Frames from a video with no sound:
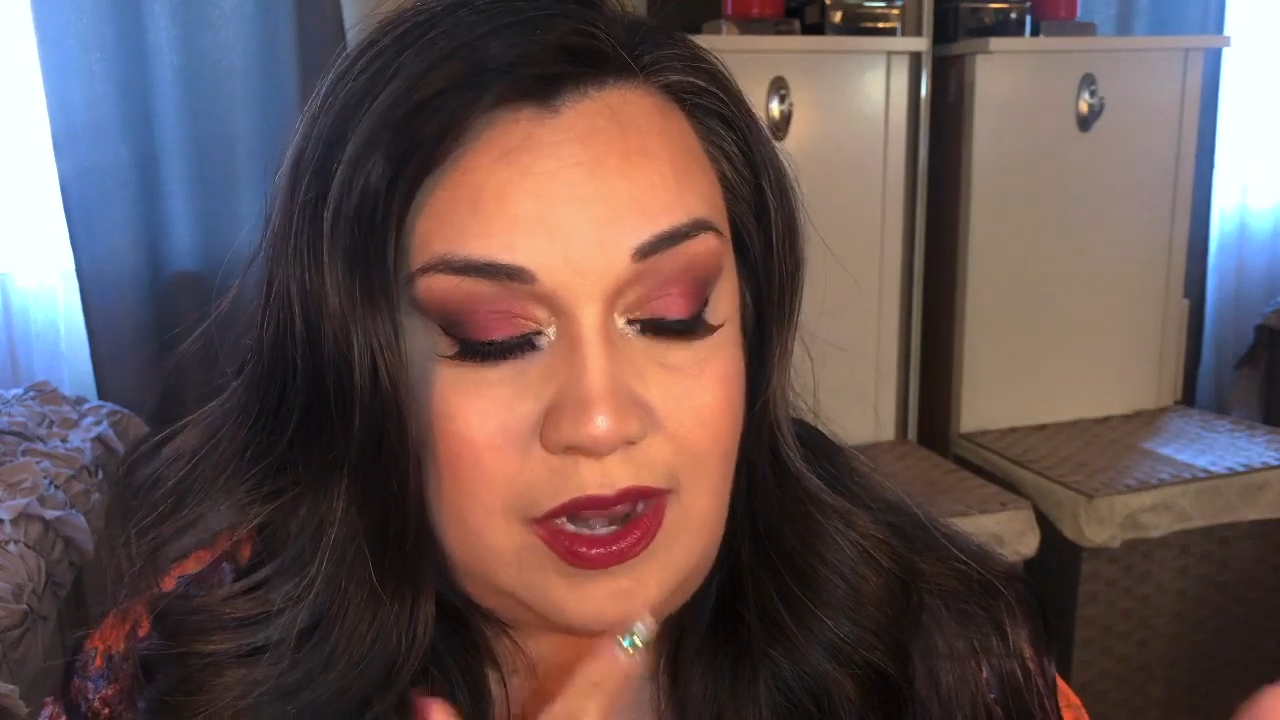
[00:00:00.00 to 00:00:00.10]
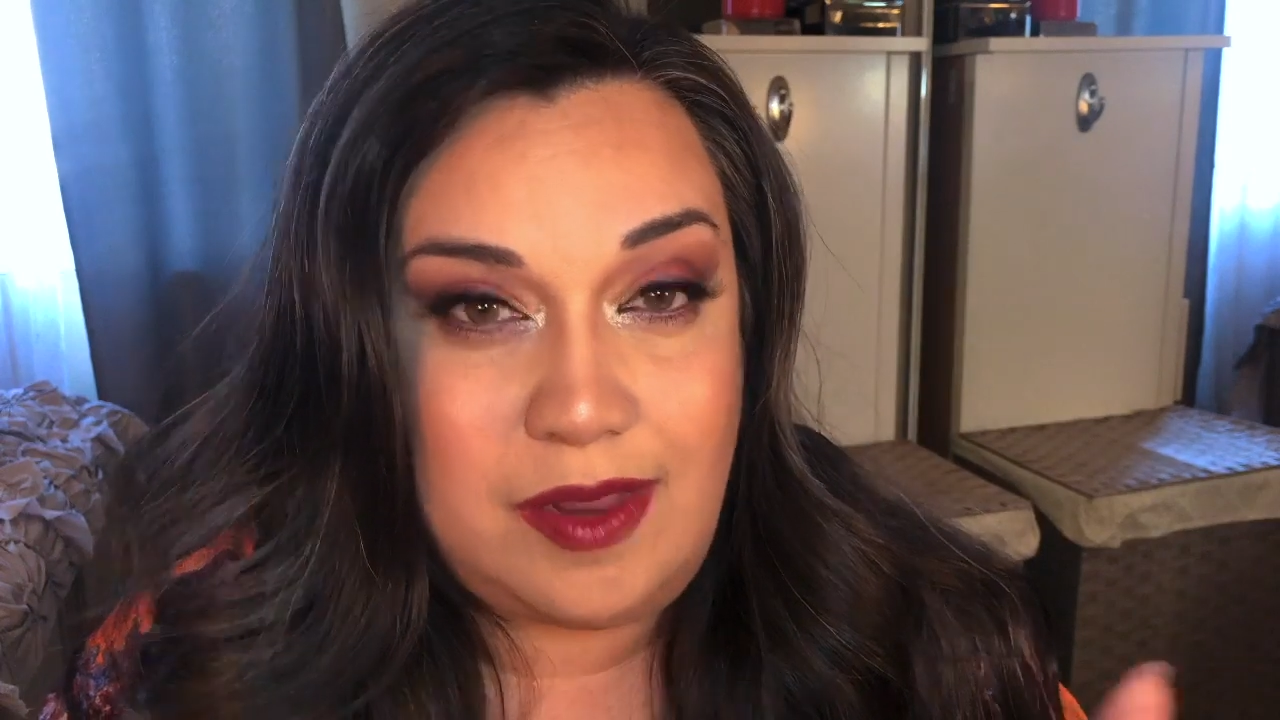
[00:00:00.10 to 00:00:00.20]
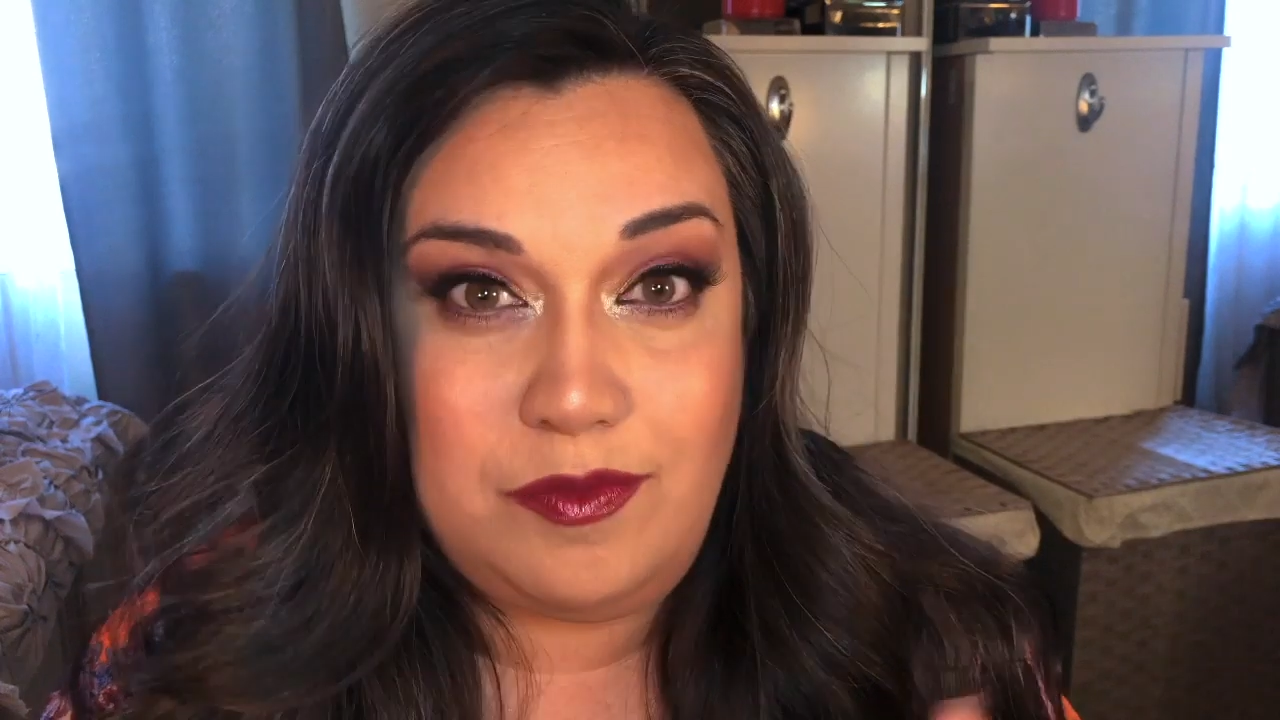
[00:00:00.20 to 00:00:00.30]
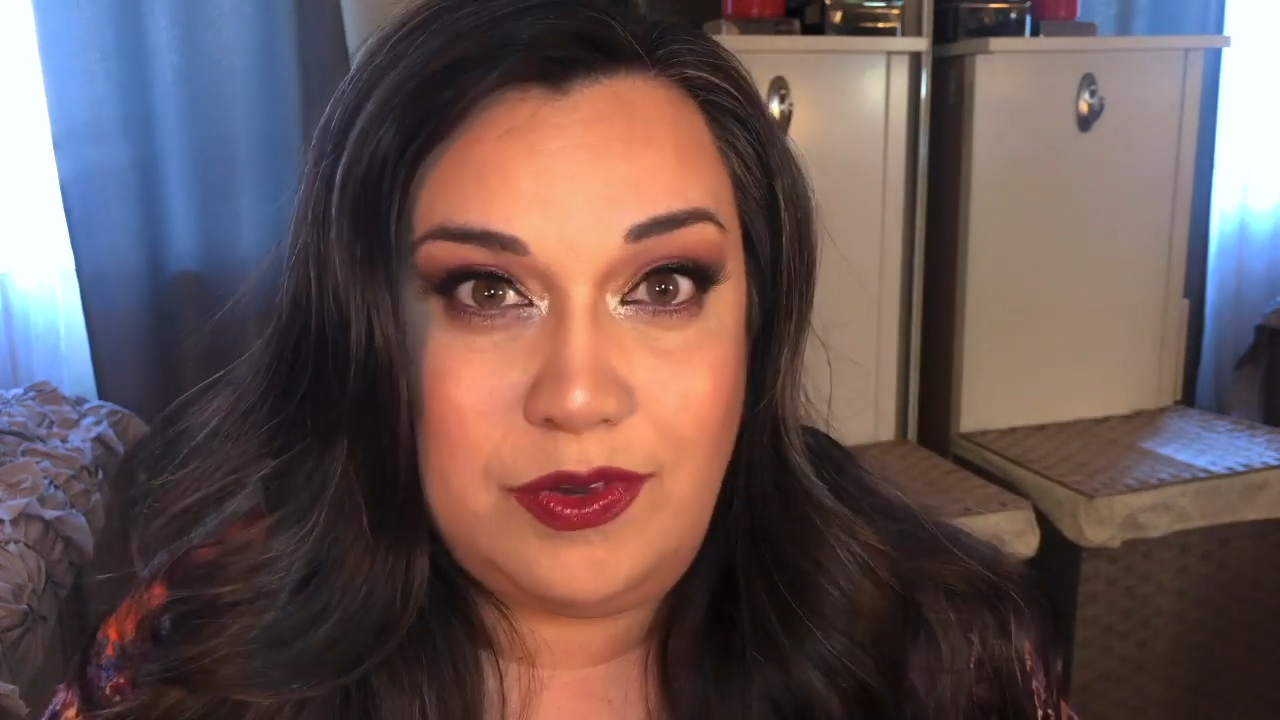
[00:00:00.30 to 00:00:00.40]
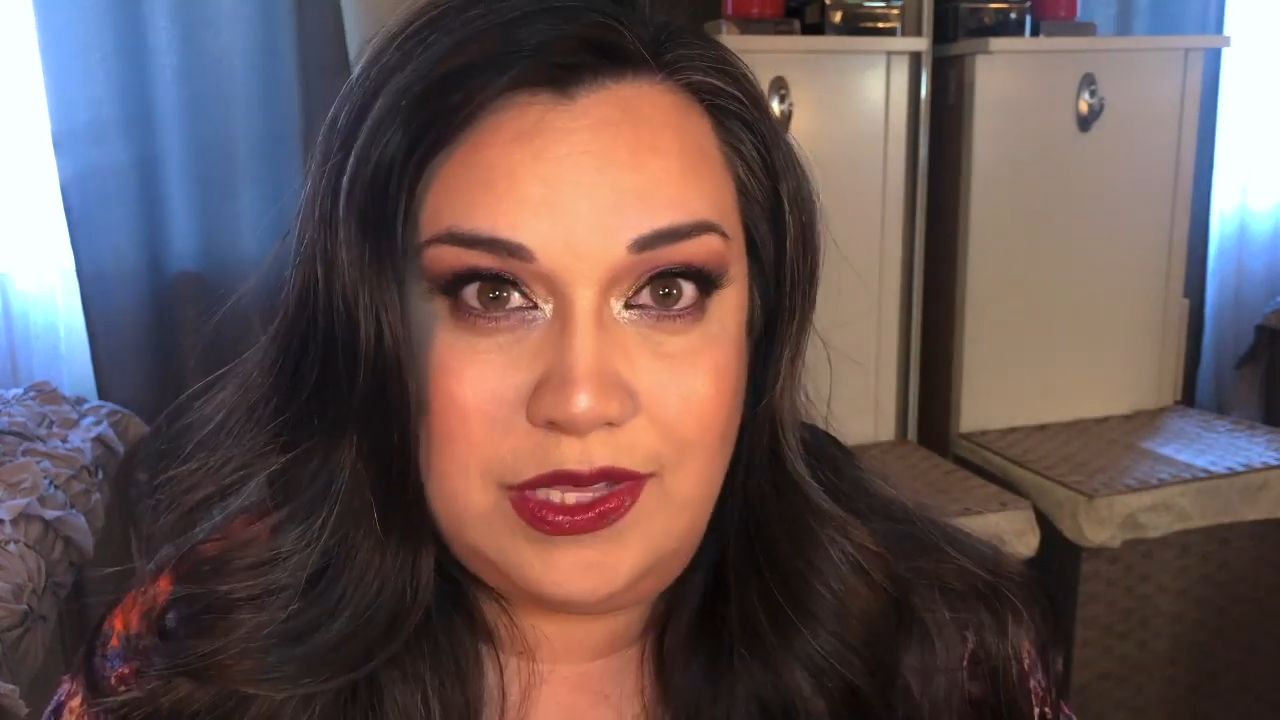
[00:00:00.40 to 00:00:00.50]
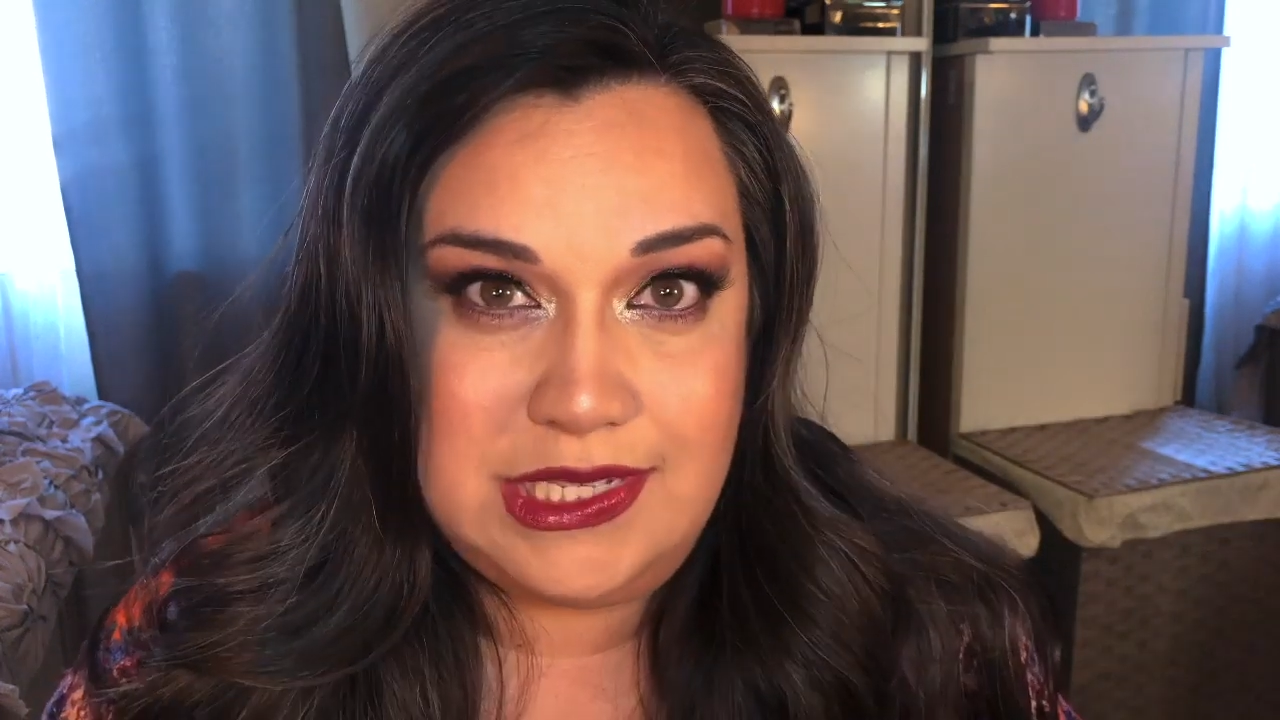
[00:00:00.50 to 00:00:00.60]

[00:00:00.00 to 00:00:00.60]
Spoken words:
I'm really